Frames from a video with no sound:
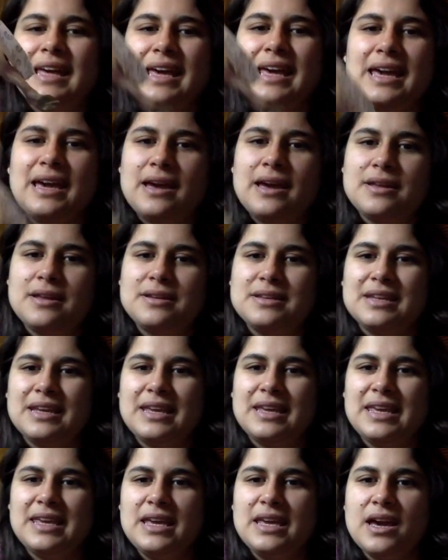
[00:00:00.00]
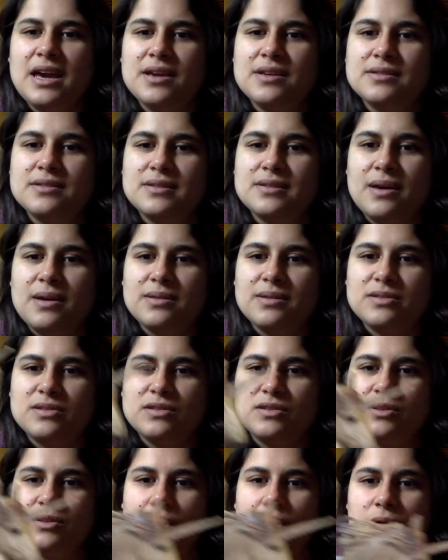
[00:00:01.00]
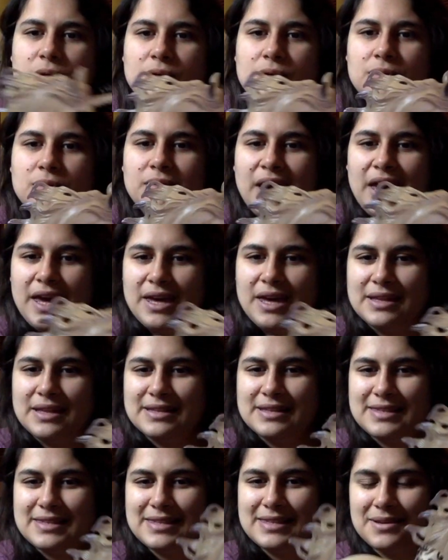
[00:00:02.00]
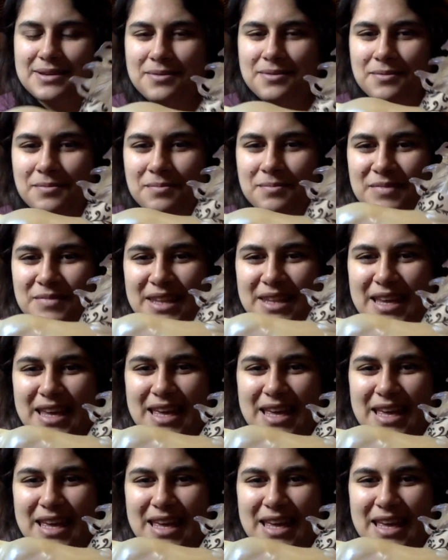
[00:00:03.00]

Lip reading: and he is so handsome.